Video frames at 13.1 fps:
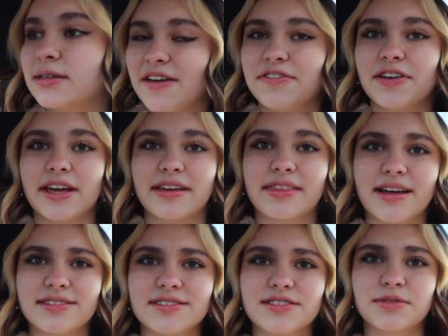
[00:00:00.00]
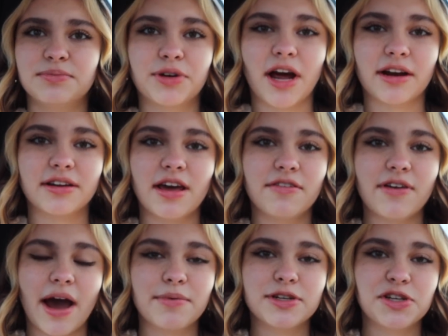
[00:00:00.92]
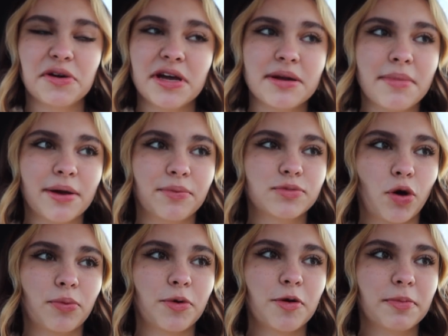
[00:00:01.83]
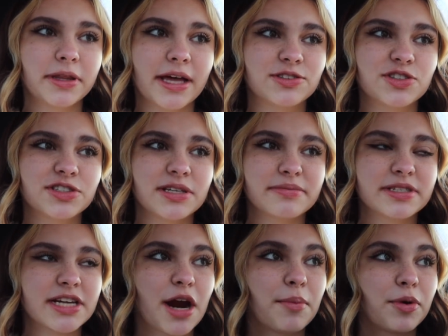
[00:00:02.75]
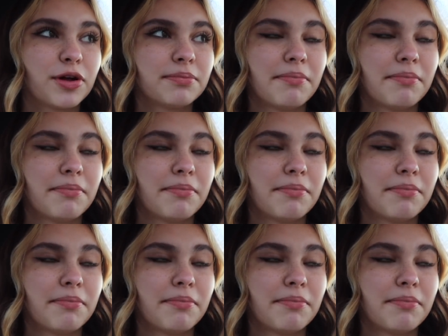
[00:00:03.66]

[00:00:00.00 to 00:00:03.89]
I feel like that's productive. I would do it in my dorm room, but that just seems terrible.